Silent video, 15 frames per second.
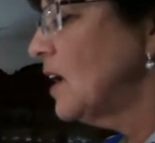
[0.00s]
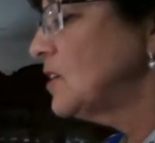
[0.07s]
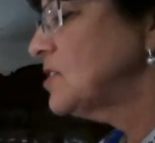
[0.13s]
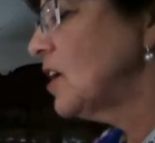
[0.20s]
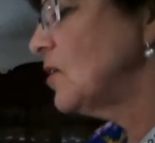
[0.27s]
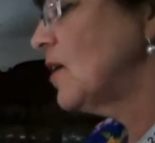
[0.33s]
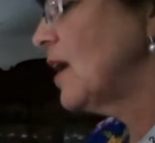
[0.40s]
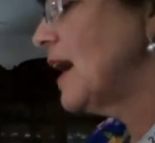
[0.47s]

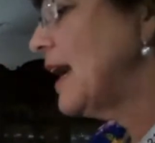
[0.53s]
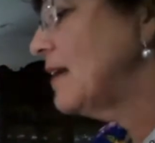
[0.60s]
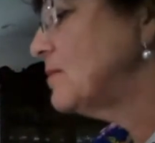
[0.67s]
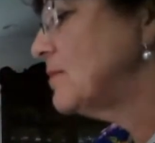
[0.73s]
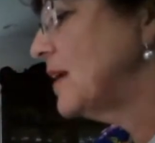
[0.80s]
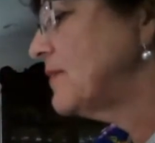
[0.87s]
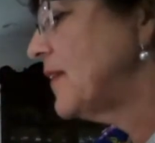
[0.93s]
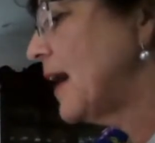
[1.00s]
So I
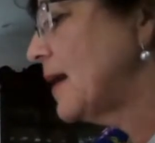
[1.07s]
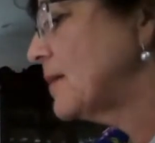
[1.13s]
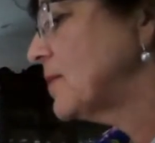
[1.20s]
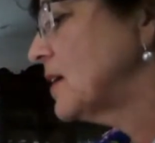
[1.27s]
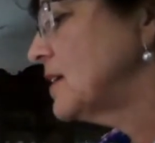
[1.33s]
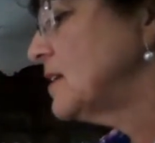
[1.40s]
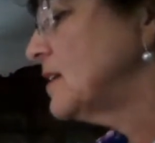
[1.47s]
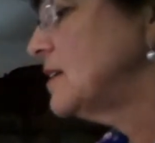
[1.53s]
have my
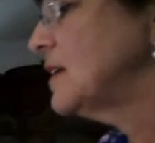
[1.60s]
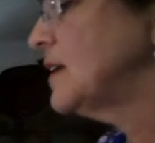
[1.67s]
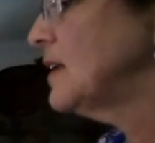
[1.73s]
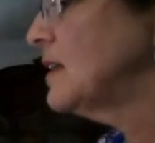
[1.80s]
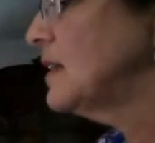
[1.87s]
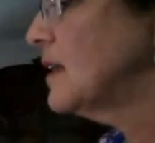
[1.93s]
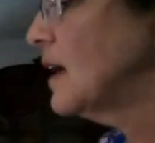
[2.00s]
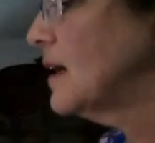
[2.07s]
fabric underneath.